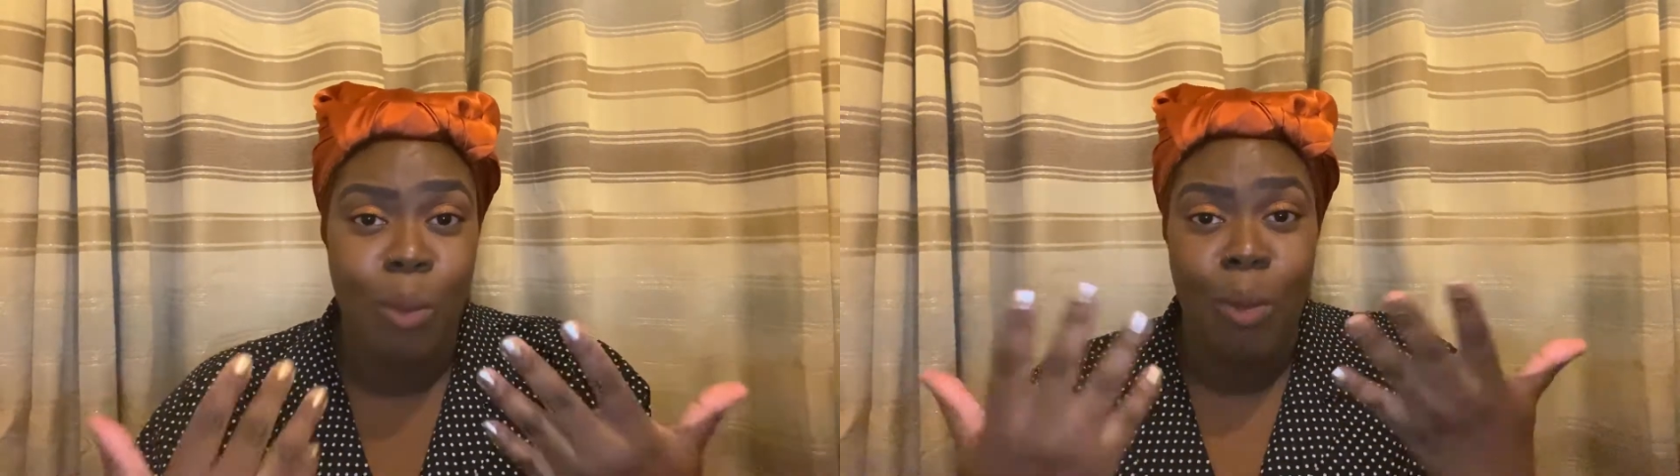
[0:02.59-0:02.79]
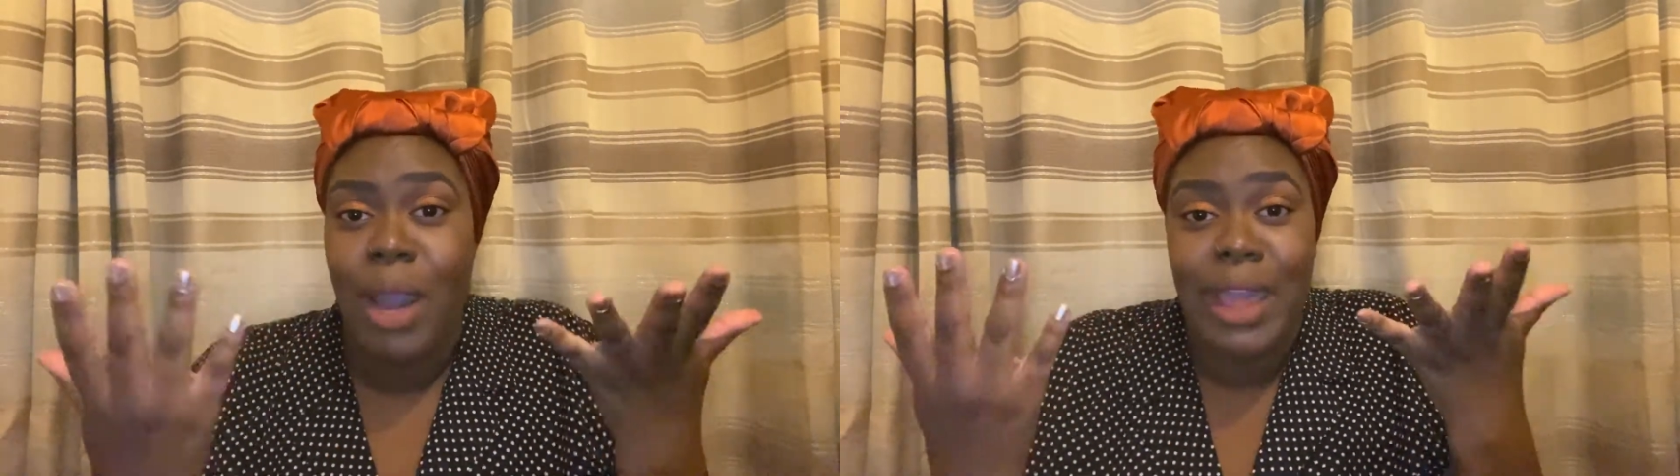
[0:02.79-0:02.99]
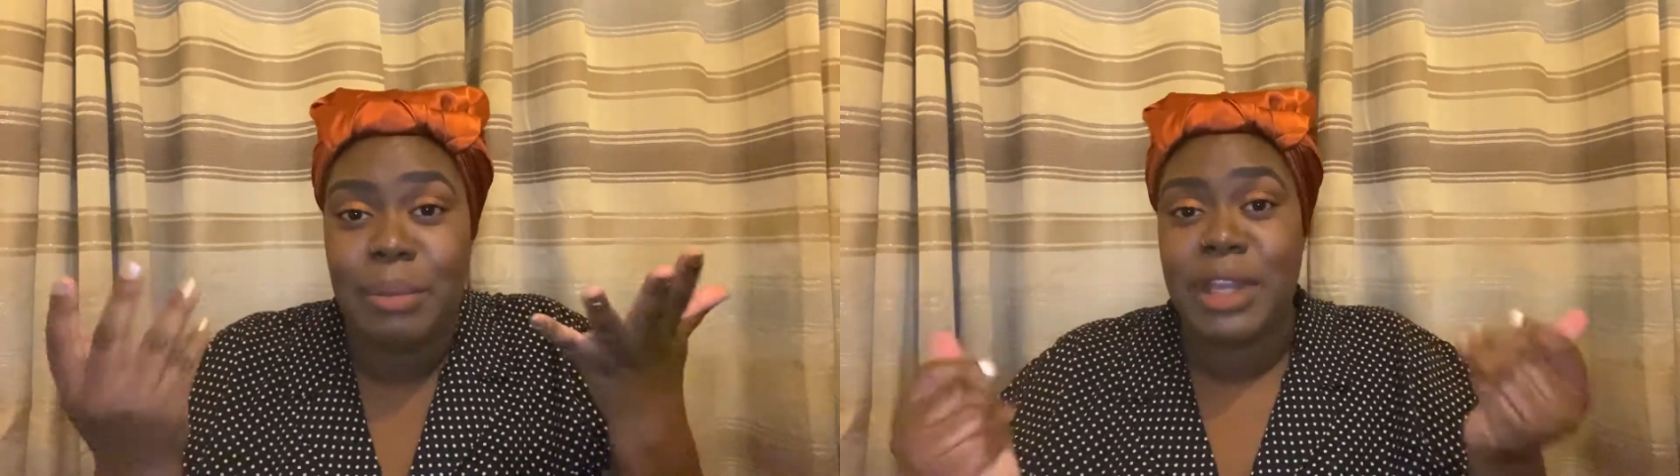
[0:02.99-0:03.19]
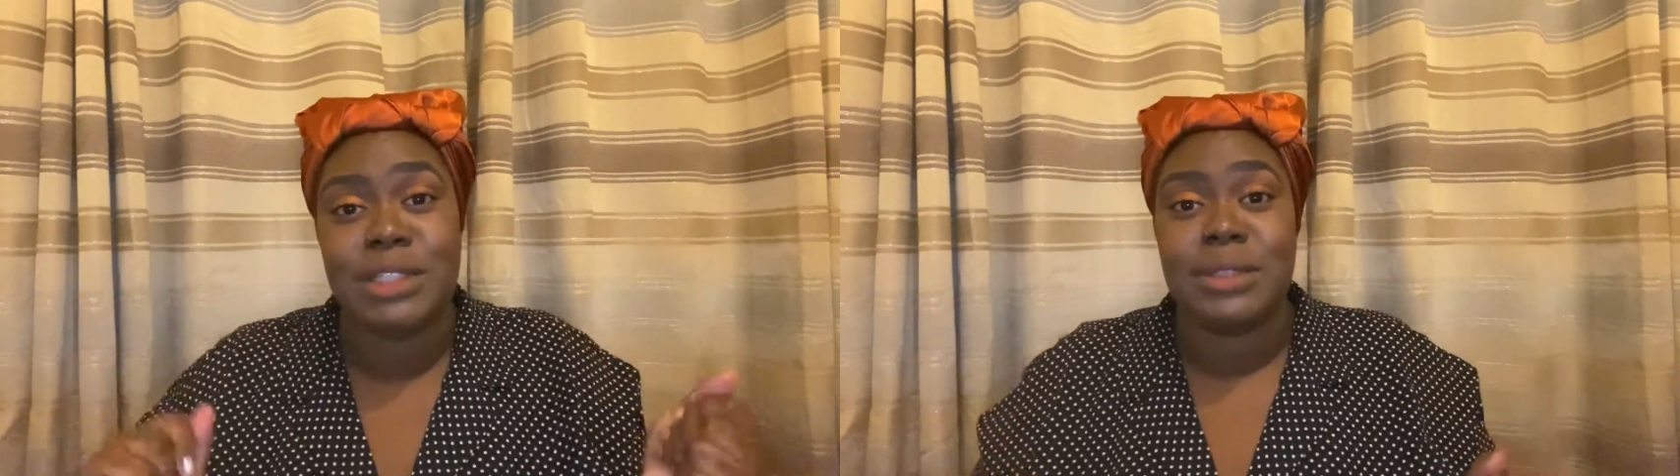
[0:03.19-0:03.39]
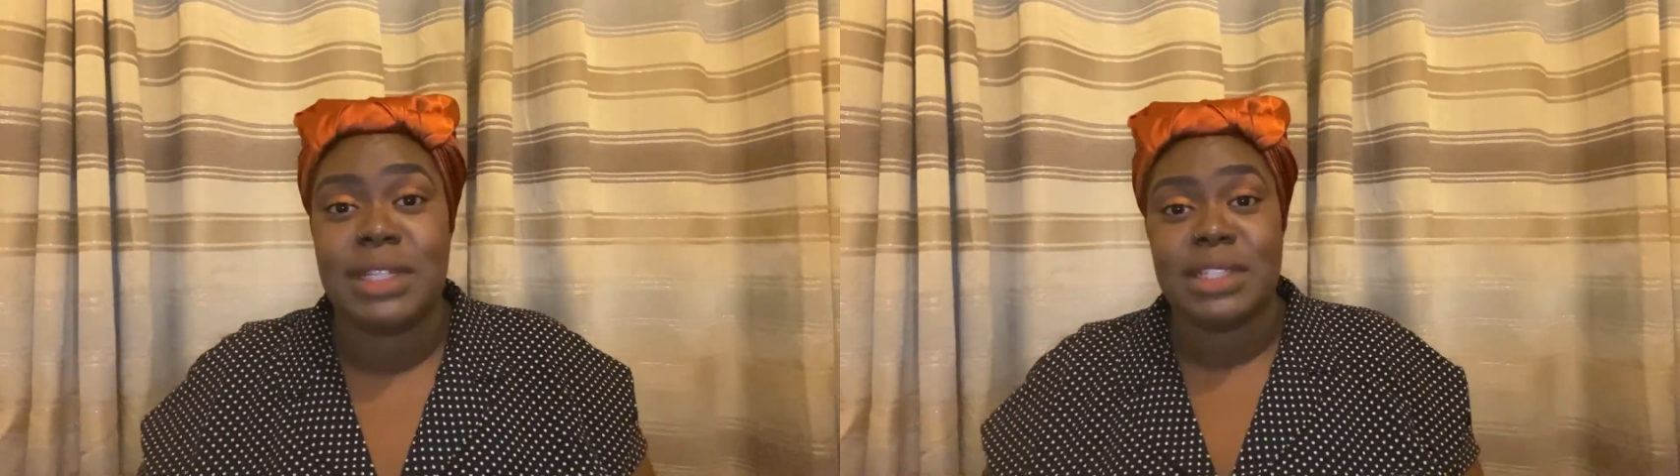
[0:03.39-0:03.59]
why am I
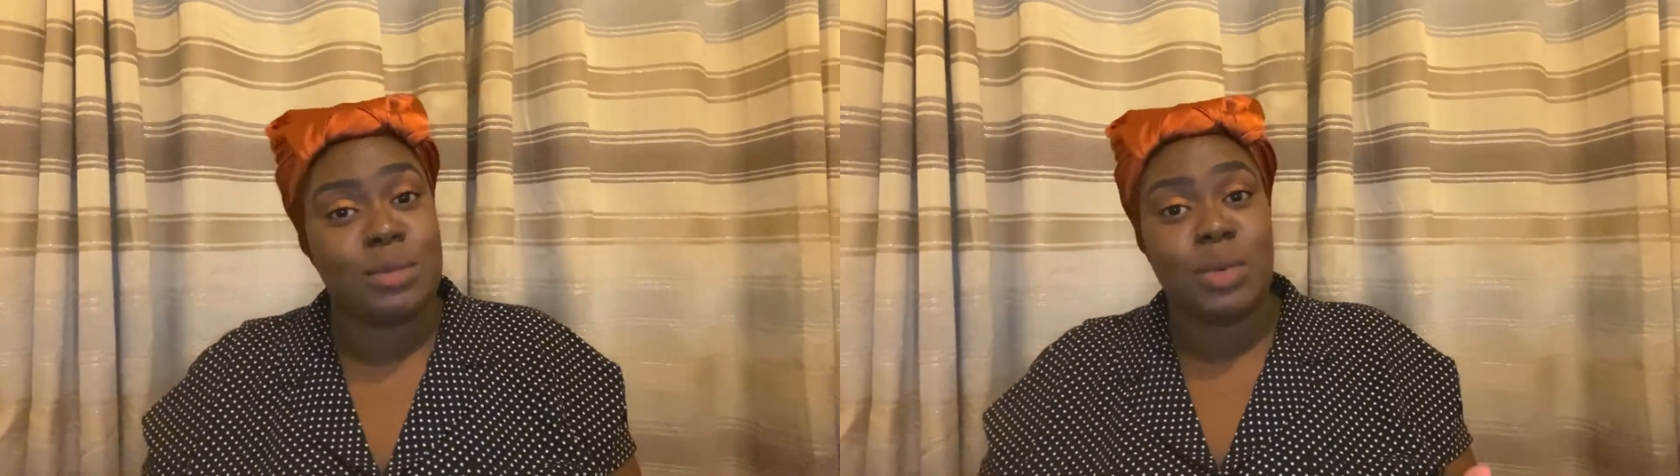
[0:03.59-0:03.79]
doing this?